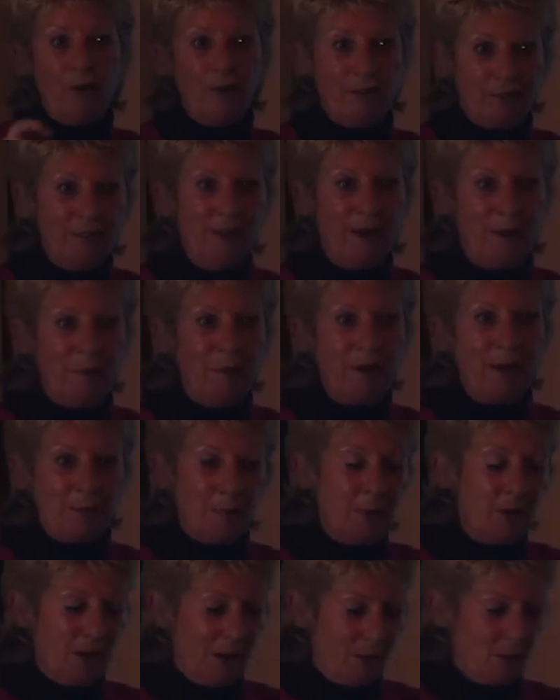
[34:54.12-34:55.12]
it family,
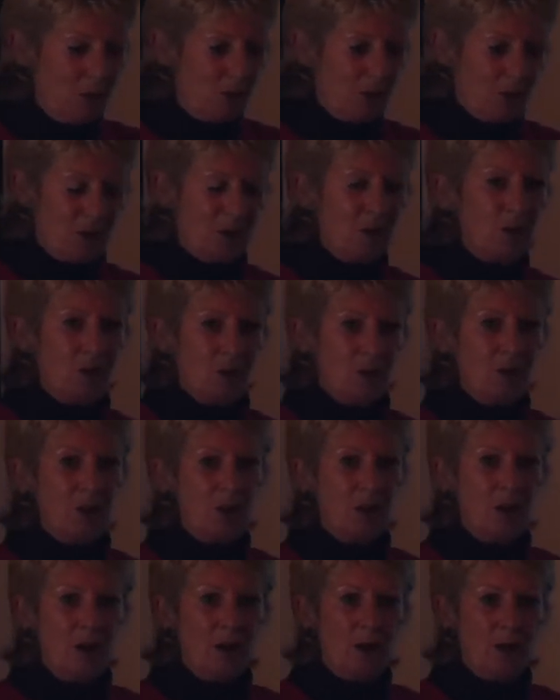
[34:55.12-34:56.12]
but it was
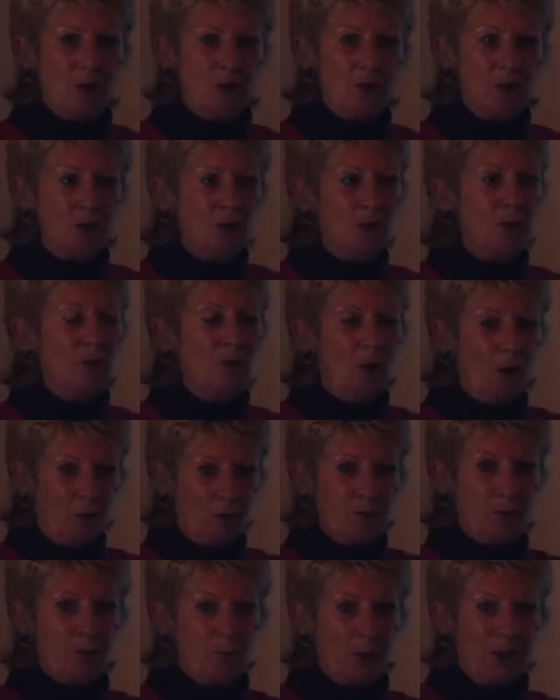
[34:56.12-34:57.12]
2
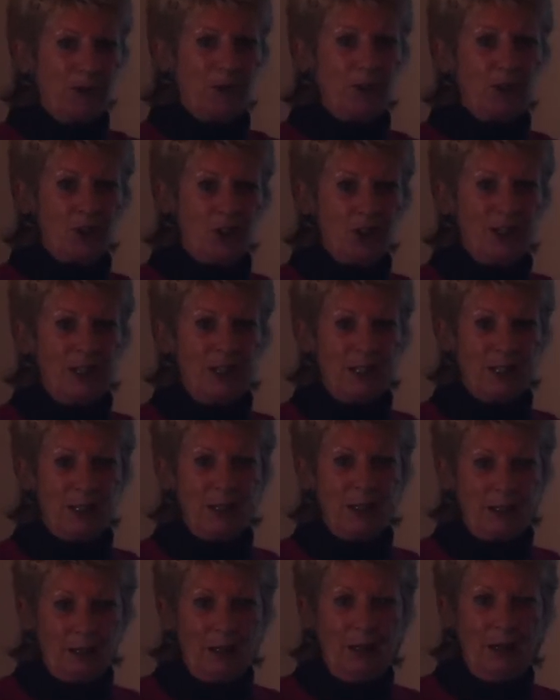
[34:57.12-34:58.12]
offspring that she
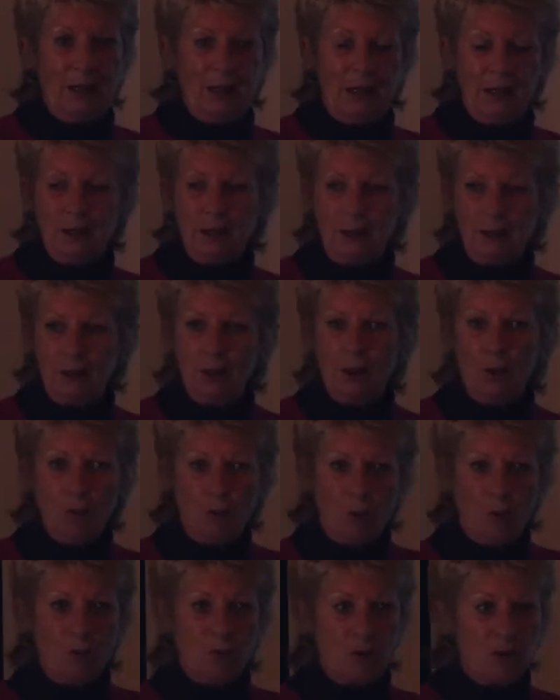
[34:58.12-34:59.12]
had.
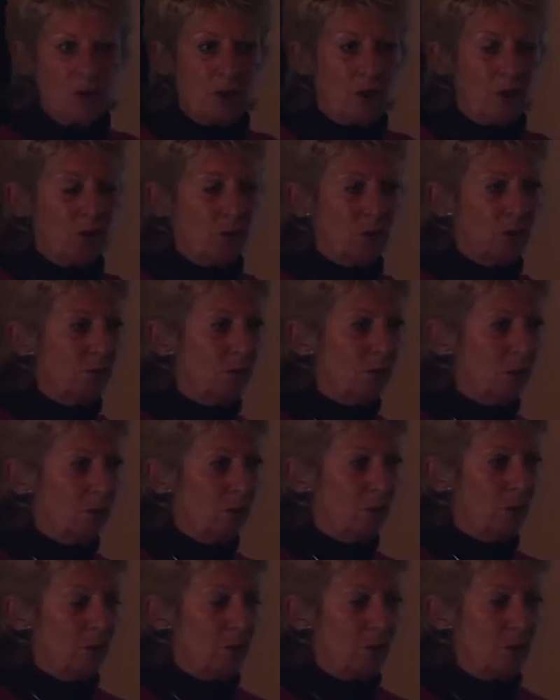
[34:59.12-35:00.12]
One was a girl,
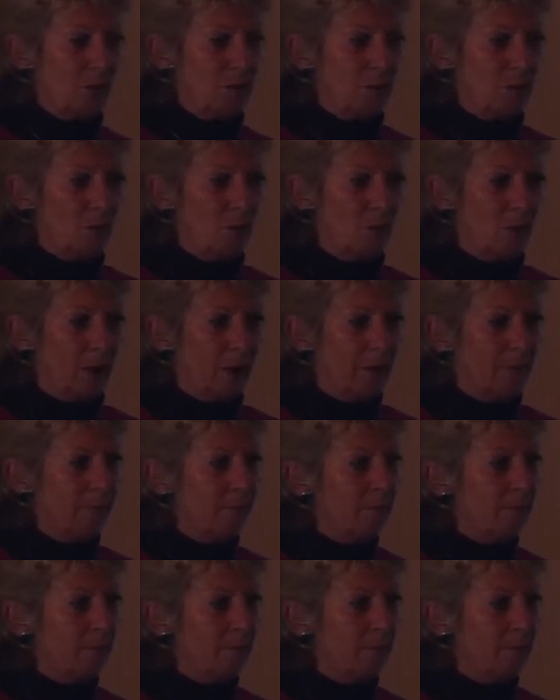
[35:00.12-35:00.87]
one was a boy.